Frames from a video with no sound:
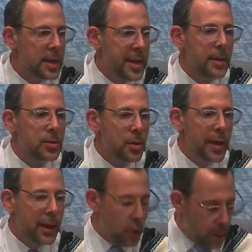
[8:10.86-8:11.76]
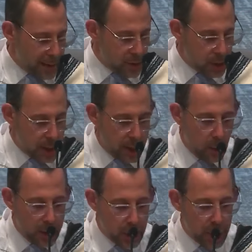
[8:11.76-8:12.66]
To answer that question,
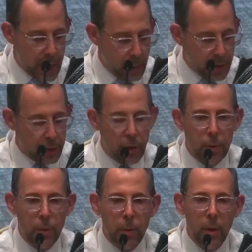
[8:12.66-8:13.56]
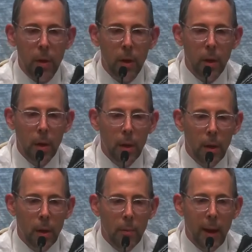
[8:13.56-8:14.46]
I want to share with you
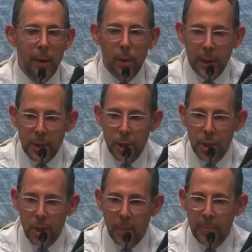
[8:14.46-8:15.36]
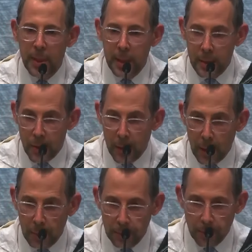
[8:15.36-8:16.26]
my relationship to
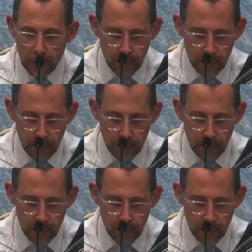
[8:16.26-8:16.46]
Israel.